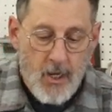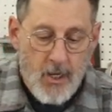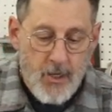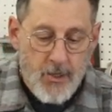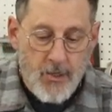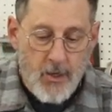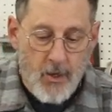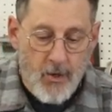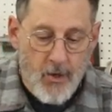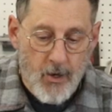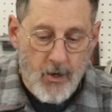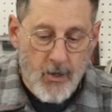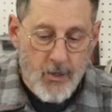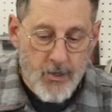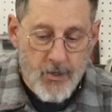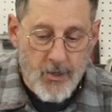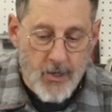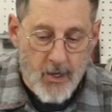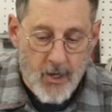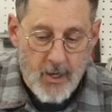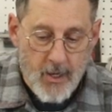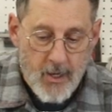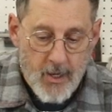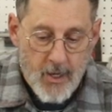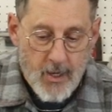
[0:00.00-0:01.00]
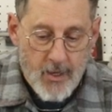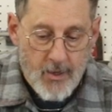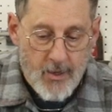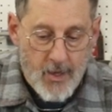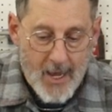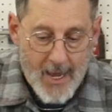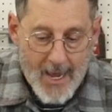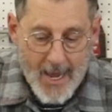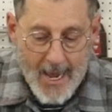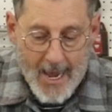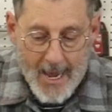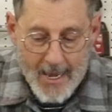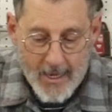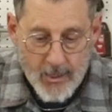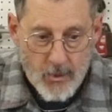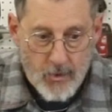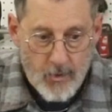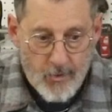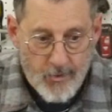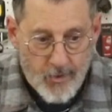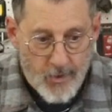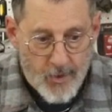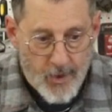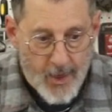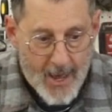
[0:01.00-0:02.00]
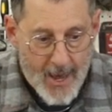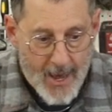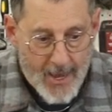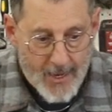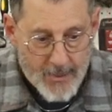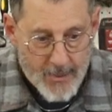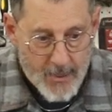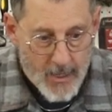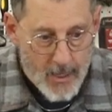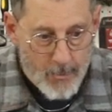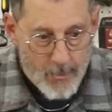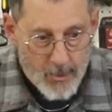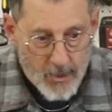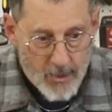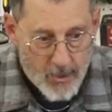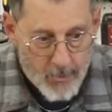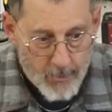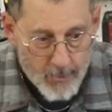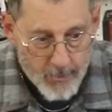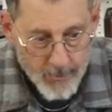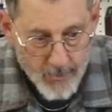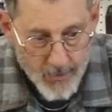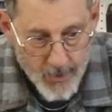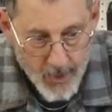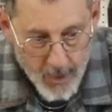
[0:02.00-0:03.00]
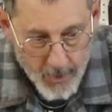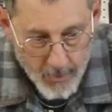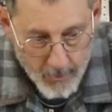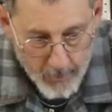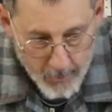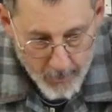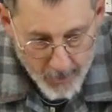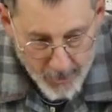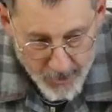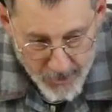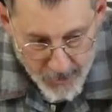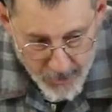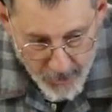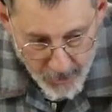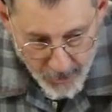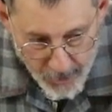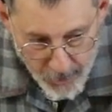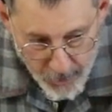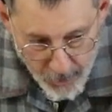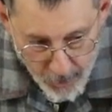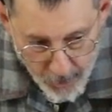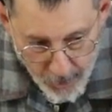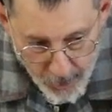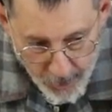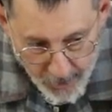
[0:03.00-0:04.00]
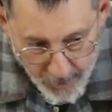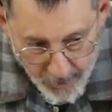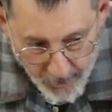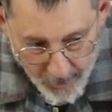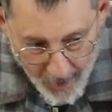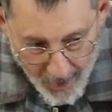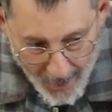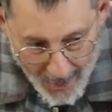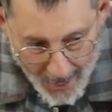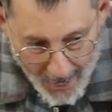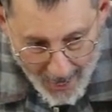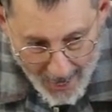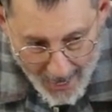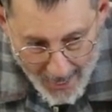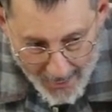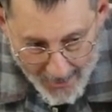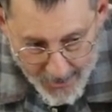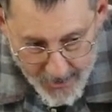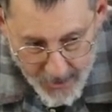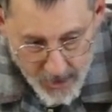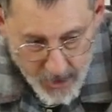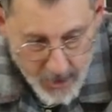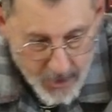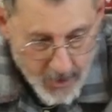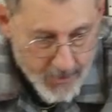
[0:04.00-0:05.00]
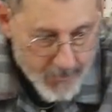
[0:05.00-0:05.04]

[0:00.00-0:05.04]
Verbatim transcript: So there's the, the handle for that. I'm in the midst of turning that.